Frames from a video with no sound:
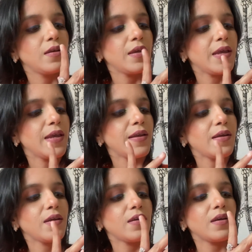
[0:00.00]
And
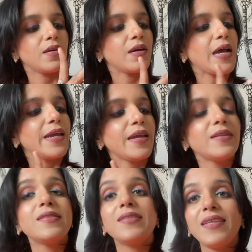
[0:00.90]
I had
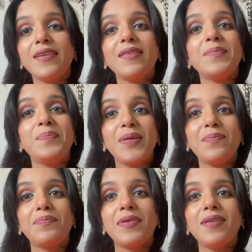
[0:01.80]
seen
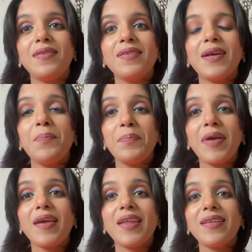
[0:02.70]
people
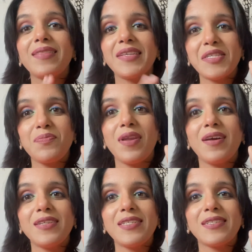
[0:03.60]
comparing this
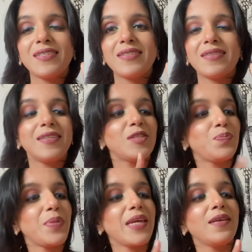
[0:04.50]
blush, this
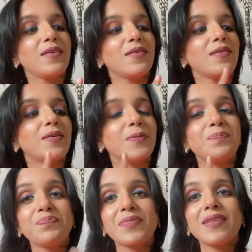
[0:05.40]
pink
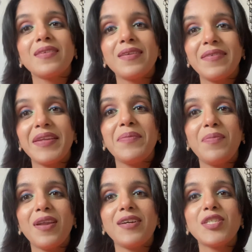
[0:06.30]
cream
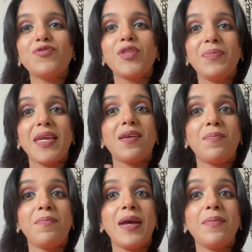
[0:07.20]
blush, with
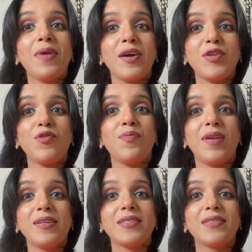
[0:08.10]
Makeup by Mario
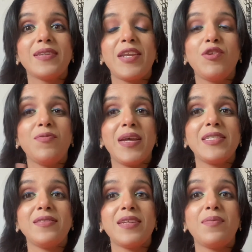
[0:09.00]
blush. Can you
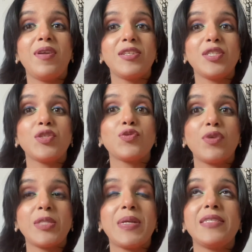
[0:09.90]
imagine? That blush is so
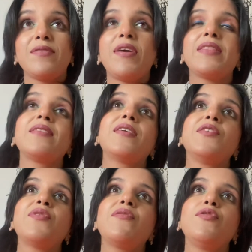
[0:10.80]
expensive, I think
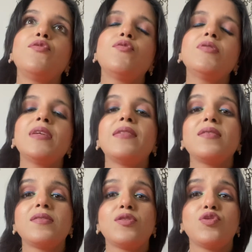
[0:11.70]
35 euros, and
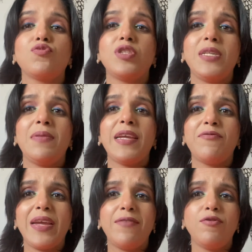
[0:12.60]
this is so cheap, like
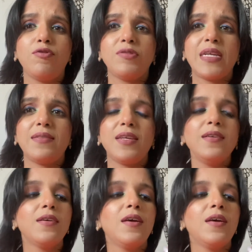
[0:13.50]
5 euros I think.